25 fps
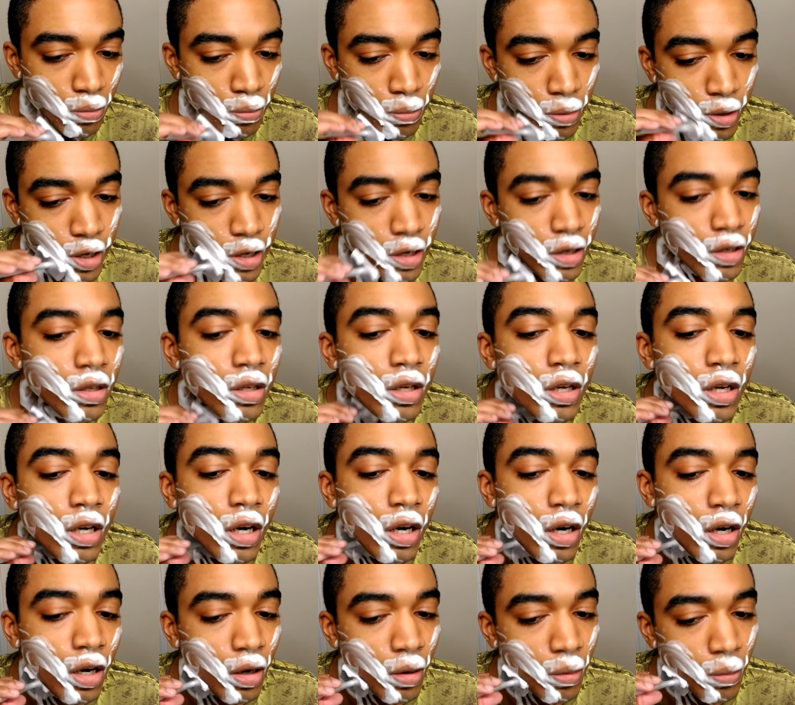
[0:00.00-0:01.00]
But
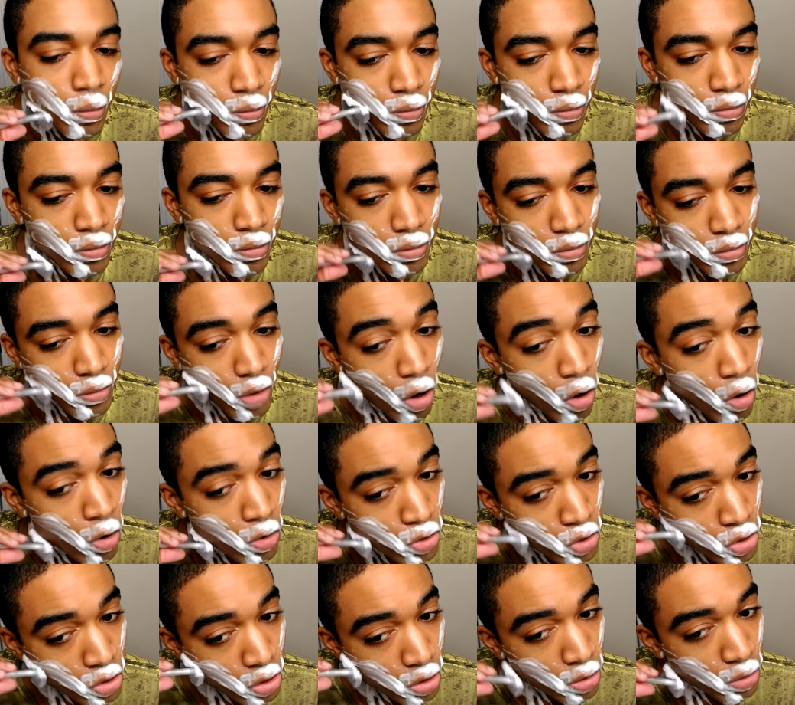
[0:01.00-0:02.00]

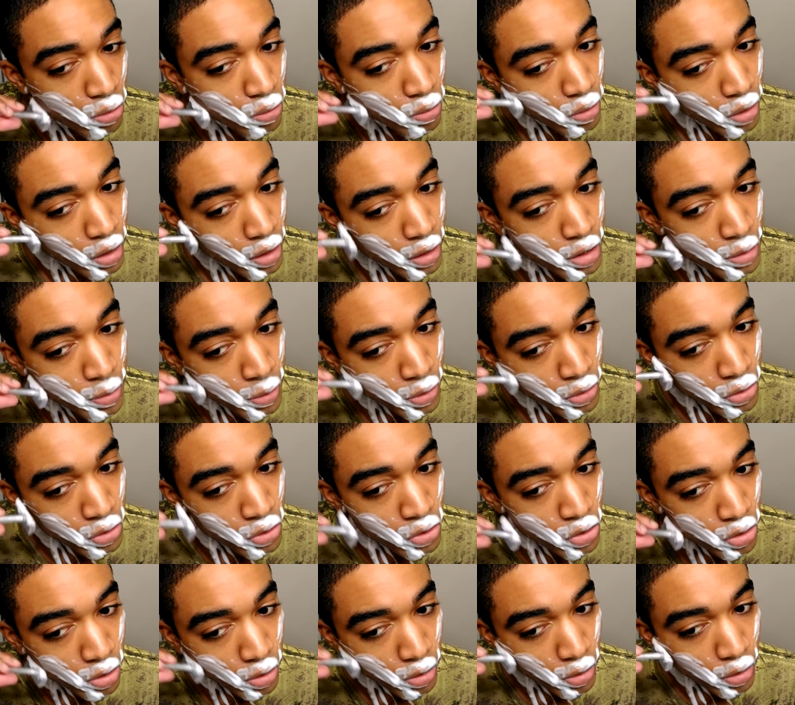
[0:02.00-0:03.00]
also, I spoke to
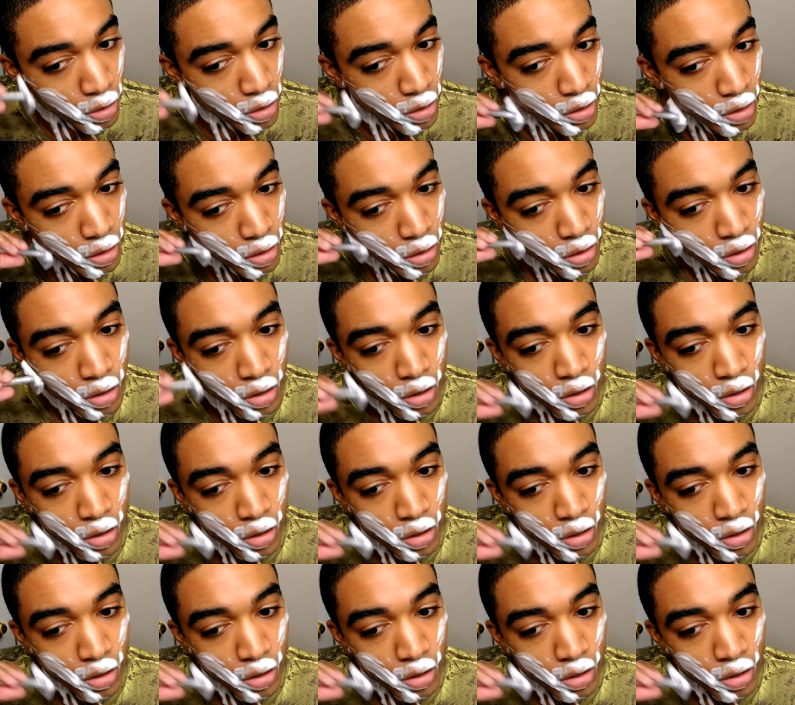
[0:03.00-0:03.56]
Sterling.